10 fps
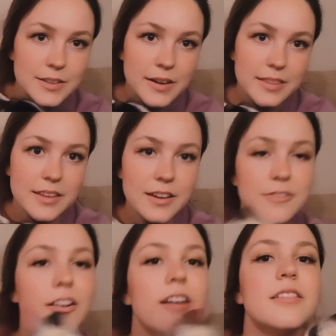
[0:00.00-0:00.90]
think
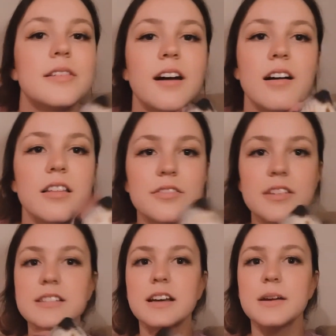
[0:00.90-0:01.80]
following all of
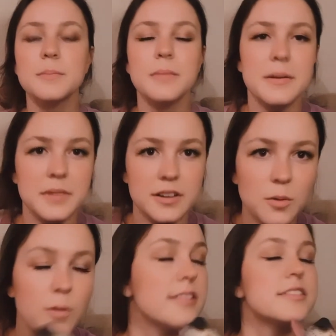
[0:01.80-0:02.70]
this, I am gonna
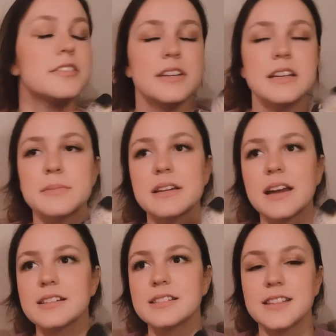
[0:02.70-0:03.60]
want to read Midnight
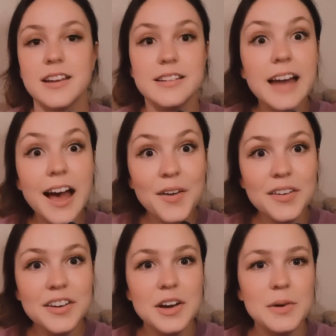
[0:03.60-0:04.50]
Sun now,
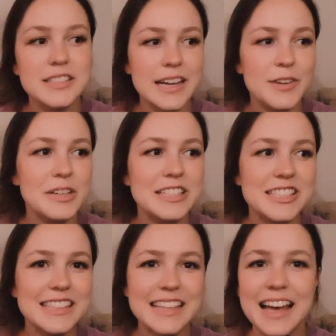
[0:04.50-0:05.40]
which I
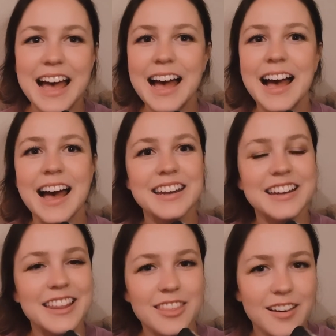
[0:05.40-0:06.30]
originally hadn't
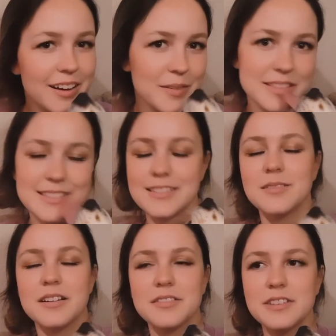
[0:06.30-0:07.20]
thought I was gonna
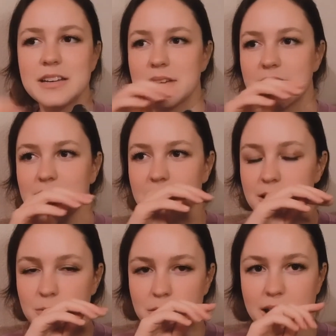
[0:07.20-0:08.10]
want to read because I
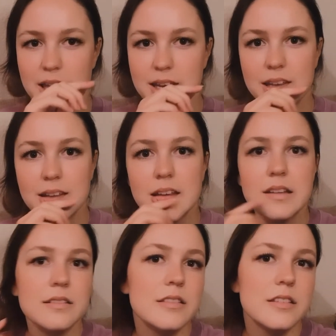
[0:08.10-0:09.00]
read
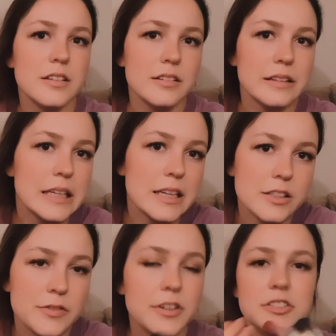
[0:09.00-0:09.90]
the leaked
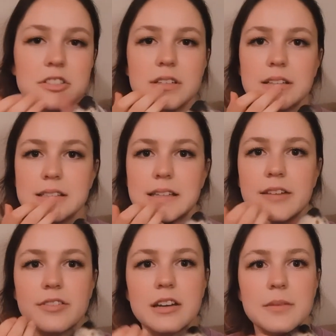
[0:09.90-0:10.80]
version that
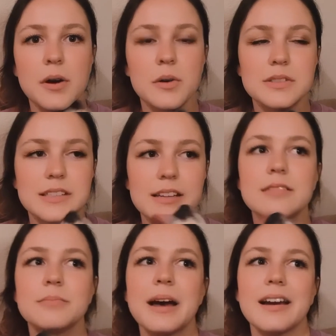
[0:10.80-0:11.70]
Stephanie posted
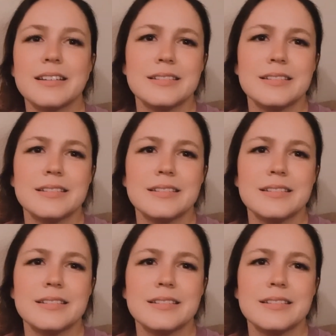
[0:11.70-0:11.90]
back in